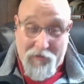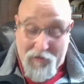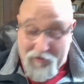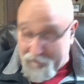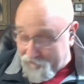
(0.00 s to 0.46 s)

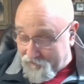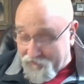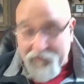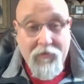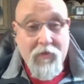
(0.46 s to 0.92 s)
us.
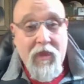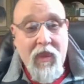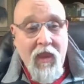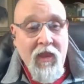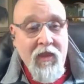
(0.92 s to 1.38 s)

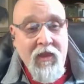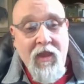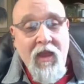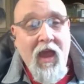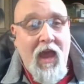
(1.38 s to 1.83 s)

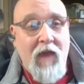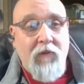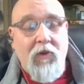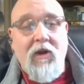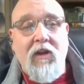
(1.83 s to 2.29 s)
And
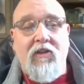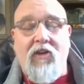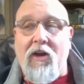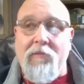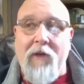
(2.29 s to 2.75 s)
we're going to
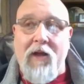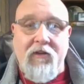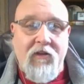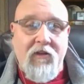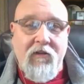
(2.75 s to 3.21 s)
talk about
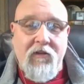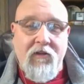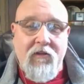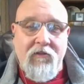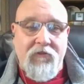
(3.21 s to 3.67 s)

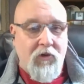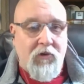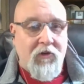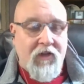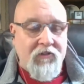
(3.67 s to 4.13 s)
voodoo
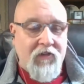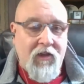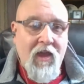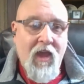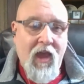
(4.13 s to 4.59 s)
dolls.
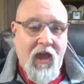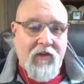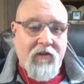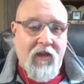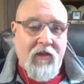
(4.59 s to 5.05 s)

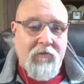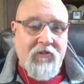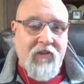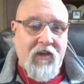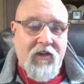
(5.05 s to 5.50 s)
And
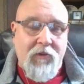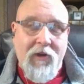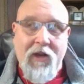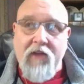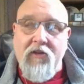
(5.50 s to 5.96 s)
Miss Aida
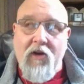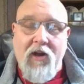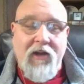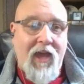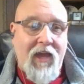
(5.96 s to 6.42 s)
had
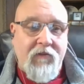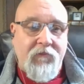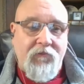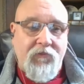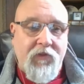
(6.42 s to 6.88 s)
gone and
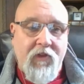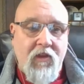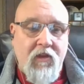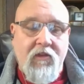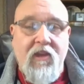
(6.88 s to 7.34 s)

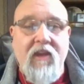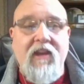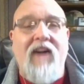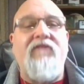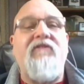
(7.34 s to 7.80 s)
did
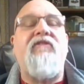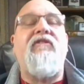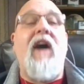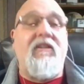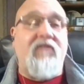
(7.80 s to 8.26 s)
a
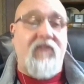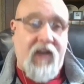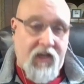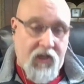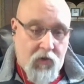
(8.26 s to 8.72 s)

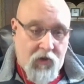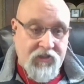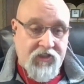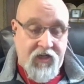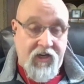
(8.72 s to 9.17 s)
fascinating
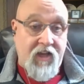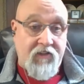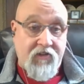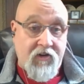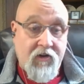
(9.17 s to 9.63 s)
question and
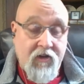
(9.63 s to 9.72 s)
answer